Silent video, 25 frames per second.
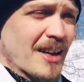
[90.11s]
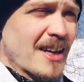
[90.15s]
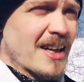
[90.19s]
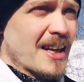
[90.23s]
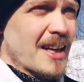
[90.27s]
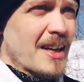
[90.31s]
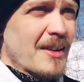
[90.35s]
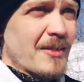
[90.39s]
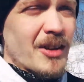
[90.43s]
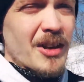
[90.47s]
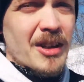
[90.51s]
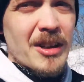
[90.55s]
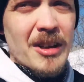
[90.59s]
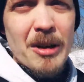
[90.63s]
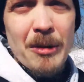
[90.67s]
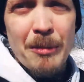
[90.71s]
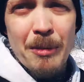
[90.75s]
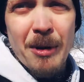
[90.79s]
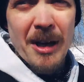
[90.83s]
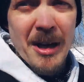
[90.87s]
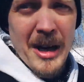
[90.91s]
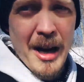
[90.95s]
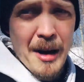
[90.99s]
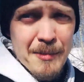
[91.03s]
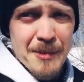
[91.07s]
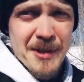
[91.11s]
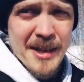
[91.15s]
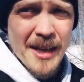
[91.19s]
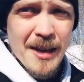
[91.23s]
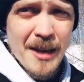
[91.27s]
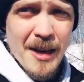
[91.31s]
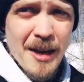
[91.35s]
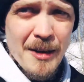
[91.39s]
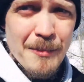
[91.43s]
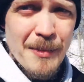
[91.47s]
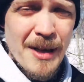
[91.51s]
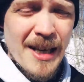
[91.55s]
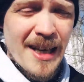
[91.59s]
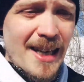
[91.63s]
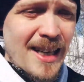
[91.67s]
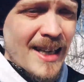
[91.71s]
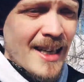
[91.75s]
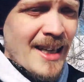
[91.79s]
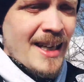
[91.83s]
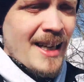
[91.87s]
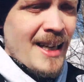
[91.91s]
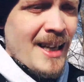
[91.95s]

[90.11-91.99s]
I'm gonna give you a little bit of an update on me.